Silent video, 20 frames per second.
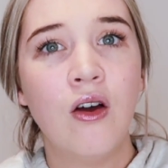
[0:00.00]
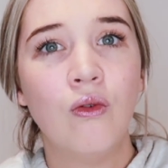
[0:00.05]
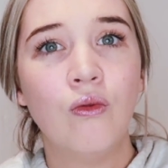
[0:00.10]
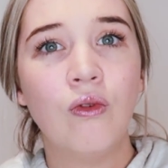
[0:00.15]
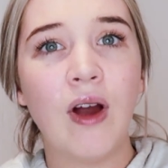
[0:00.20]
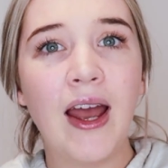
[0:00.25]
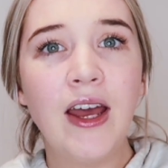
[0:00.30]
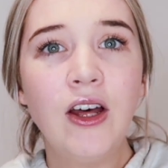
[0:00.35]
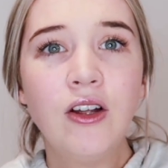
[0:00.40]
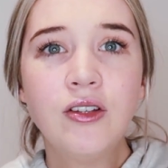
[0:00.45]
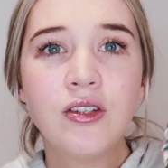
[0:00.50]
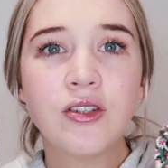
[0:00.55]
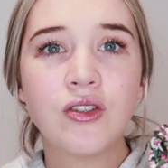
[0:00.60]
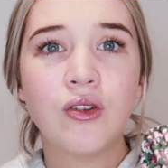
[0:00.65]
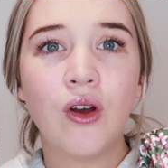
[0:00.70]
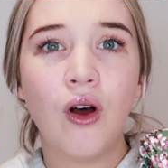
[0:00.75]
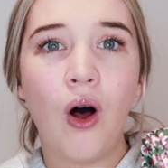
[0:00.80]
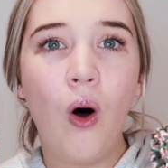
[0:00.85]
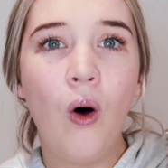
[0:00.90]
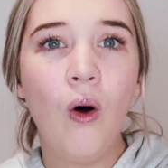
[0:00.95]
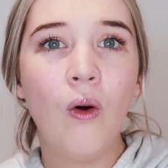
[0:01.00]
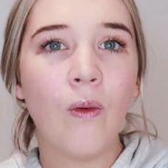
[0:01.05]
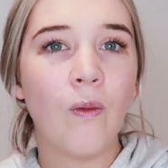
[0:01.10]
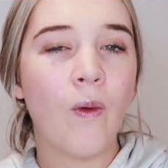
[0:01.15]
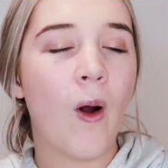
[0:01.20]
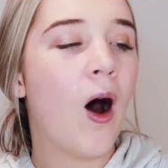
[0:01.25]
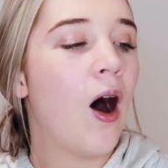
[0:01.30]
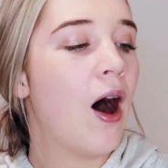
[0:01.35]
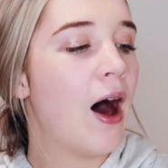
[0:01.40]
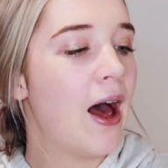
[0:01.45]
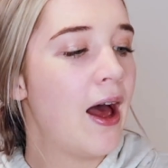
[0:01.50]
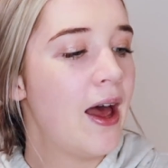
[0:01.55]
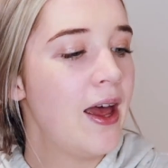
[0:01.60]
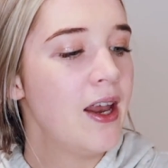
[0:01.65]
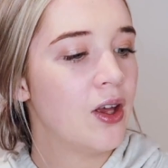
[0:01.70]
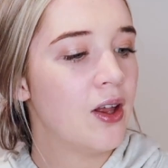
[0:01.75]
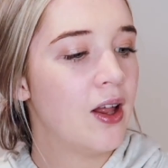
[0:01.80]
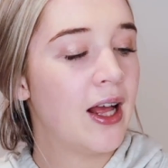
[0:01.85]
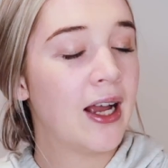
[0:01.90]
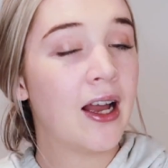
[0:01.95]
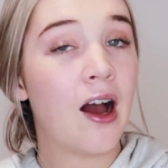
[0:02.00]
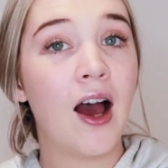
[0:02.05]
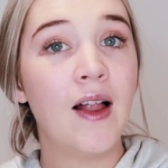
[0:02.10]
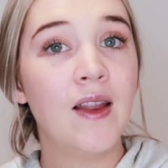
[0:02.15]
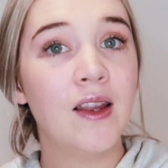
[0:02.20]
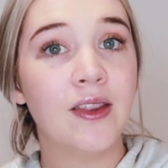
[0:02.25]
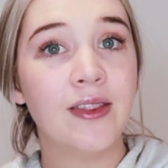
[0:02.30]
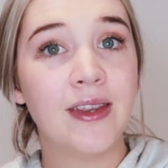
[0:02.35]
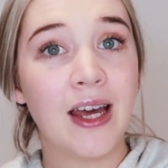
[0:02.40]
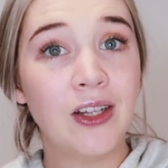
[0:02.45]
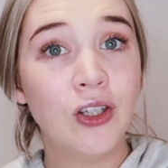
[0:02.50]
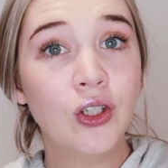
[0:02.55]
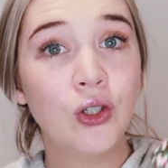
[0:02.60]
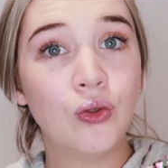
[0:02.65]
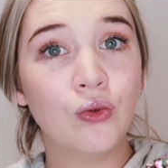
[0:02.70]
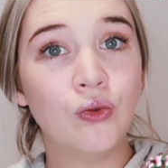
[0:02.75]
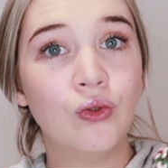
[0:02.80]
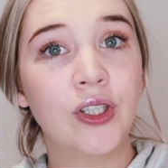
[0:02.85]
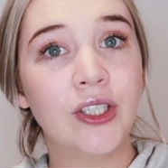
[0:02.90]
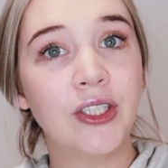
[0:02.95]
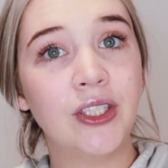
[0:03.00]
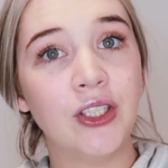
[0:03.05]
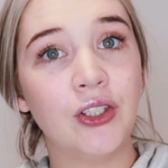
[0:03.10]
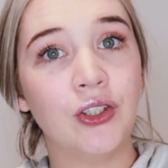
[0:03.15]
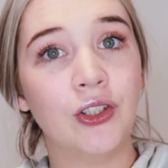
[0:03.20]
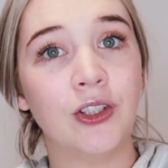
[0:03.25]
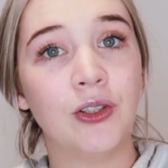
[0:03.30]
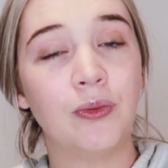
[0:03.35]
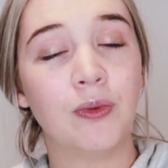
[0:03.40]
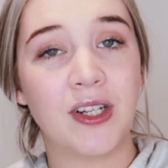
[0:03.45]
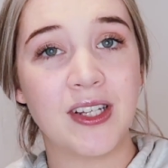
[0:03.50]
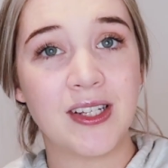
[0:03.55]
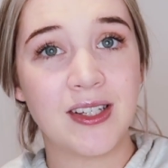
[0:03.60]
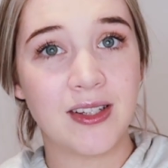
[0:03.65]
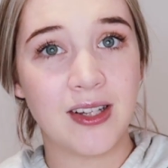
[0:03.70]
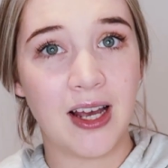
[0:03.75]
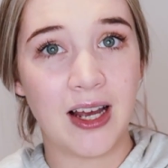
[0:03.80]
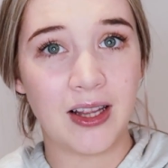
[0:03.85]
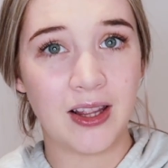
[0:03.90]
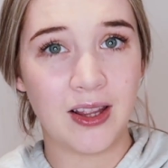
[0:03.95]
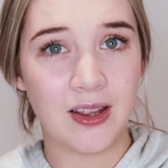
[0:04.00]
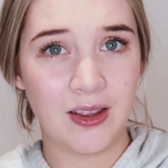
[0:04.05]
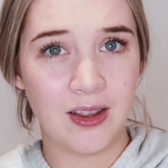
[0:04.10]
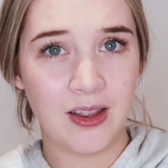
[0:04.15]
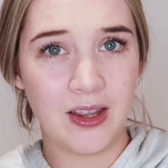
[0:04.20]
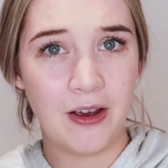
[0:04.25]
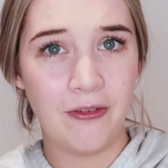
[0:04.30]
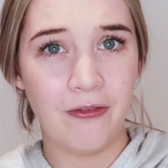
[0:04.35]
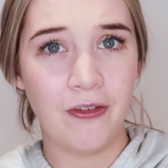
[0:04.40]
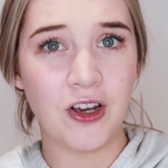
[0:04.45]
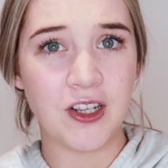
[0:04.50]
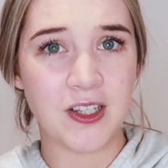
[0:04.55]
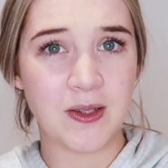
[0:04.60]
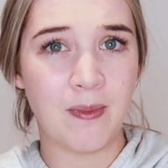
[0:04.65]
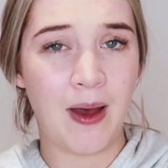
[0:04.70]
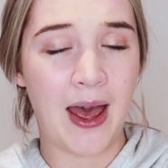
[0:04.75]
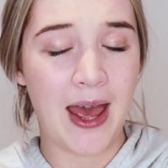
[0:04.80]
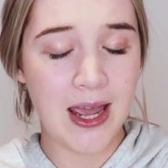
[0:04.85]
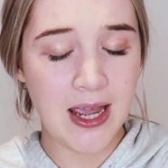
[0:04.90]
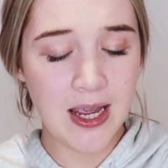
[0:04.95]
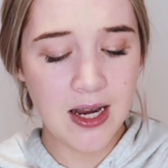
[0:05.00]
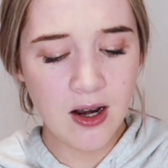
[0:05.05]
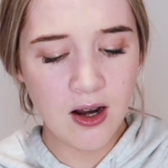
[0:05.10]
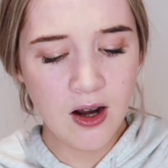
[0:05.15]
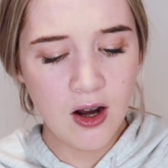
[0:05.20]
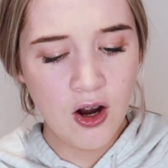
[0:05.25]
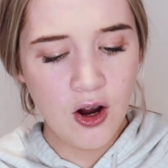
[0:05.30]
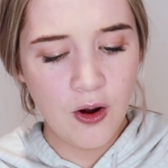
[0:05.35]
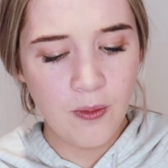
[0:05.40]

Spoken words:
Rayon's alright. Like, they look really good once, like, they're first made.